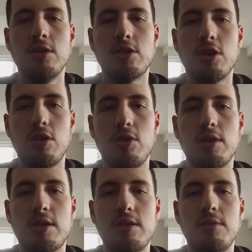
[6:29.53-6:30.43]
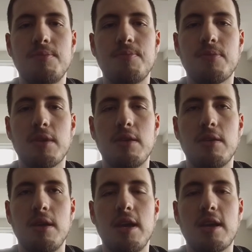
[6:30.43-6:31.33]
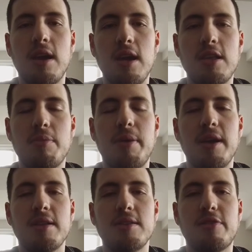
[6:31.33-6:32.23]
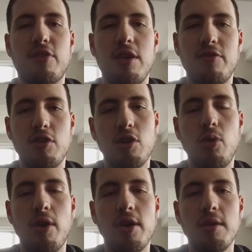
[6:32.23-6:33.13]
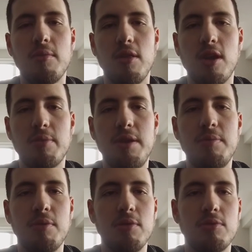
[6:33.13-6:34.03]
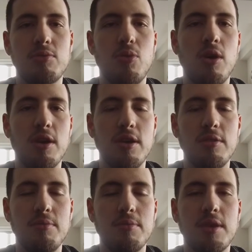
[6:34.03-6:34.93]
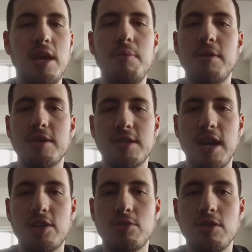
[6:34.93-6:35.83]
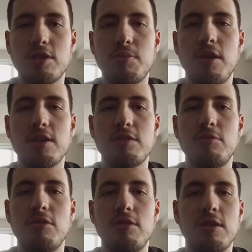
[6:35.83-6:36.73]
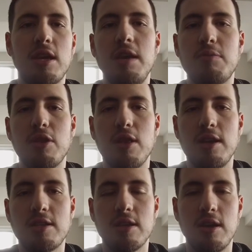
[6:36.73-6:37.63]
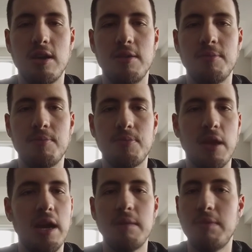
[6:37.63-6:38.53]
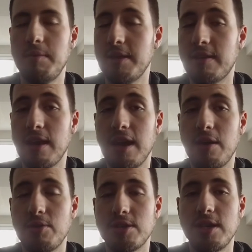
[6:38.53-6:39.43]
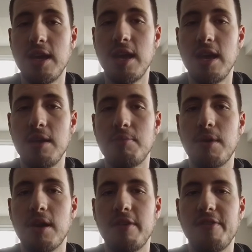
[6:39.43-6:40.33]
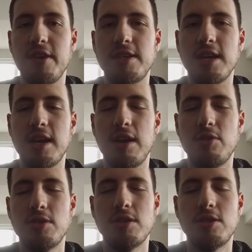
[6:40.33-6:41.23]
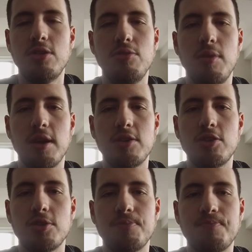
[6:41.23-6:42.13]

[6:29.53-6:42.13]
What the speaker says: So it kind of depends for every aquarium. A lot of people want to keep it as natural as possible and keep the lights on maybe 10 hours a day, but I find 10 hours is too much,